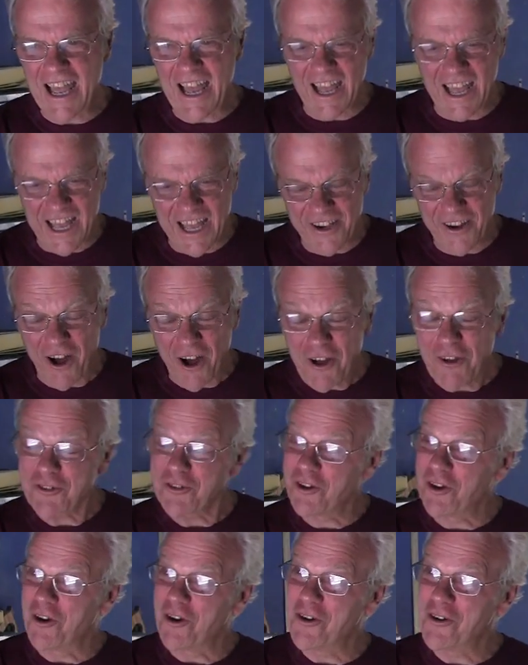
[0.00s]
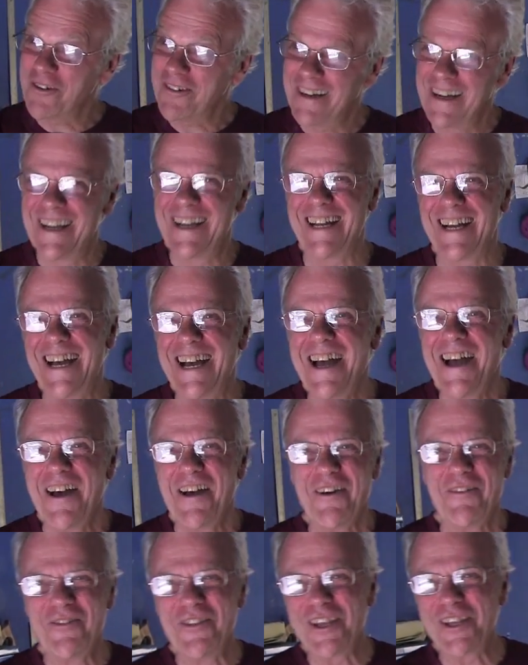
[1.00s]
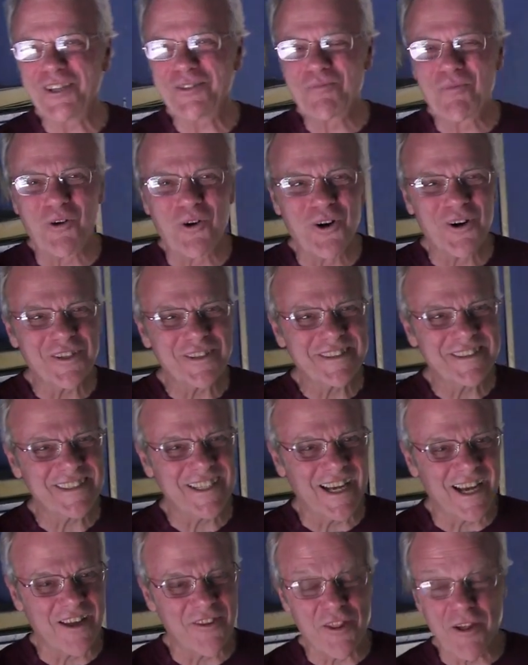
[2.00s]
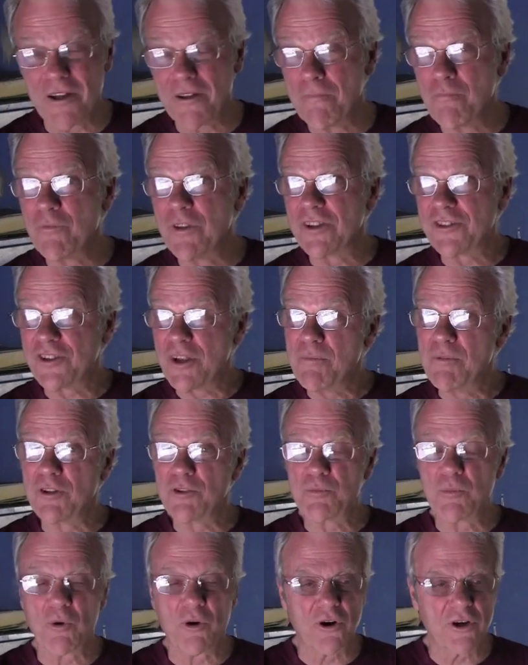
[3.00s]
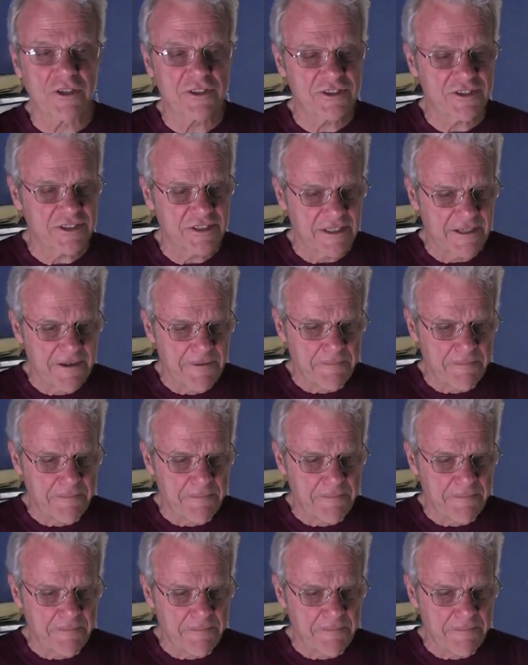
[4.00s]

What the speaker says: And also, these boards, the Simmons boards,